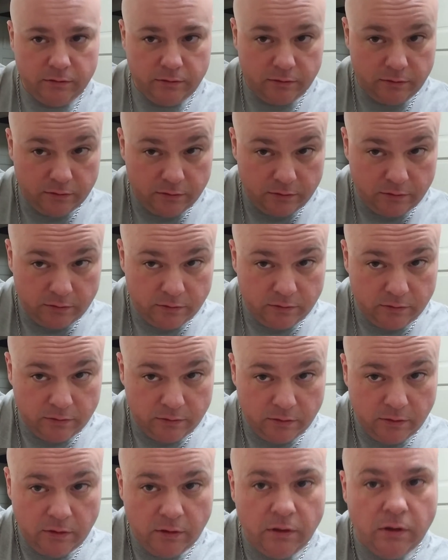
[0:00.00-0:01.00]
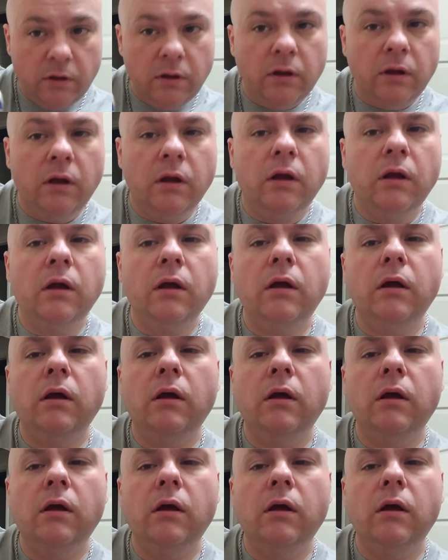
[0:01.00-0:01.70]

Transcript: Nobody speaks.